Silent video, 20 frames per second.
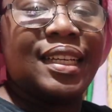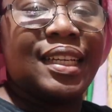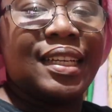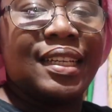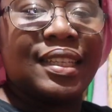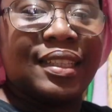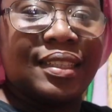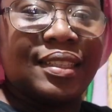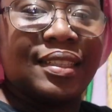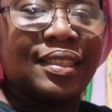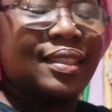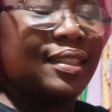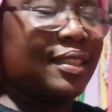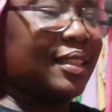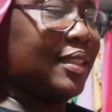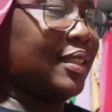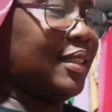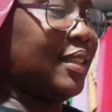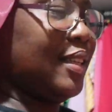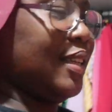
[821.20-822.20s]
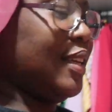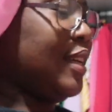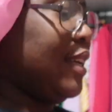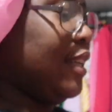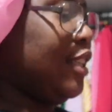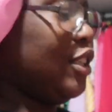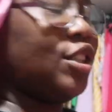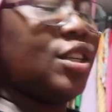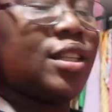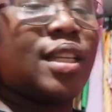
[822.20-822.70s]
years.
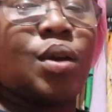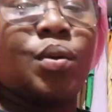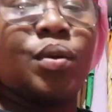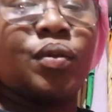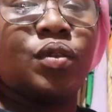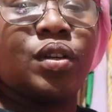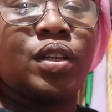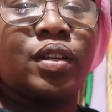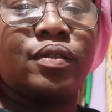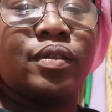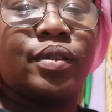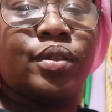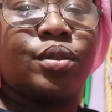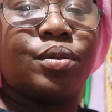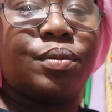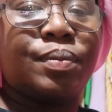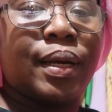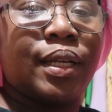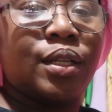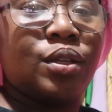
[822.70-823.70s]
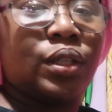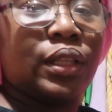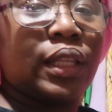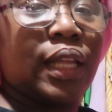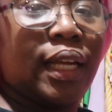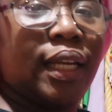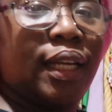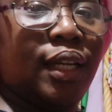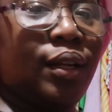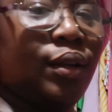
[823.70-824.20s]
In short, I'll even give it to my
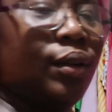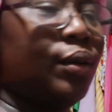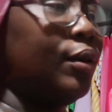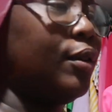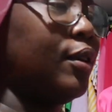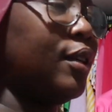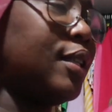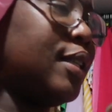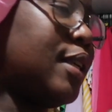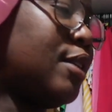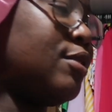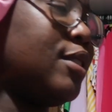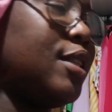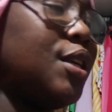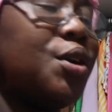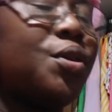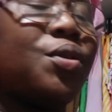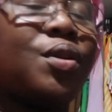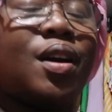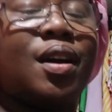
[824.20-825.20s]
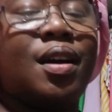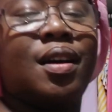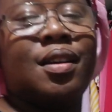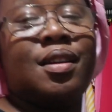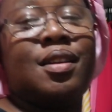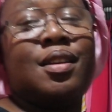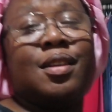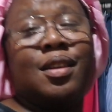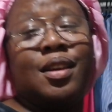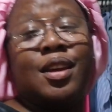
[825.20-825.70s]
daughter-in-law, because I'll tell her,
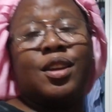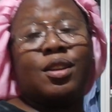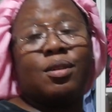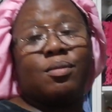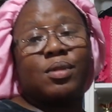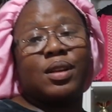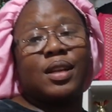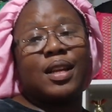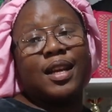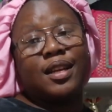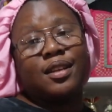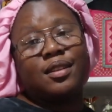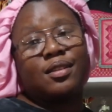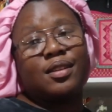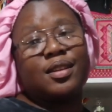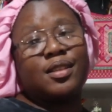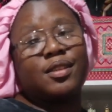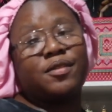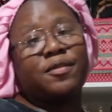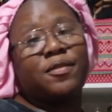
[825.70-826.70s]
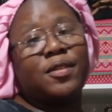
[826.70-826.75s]
your mother-in-law is a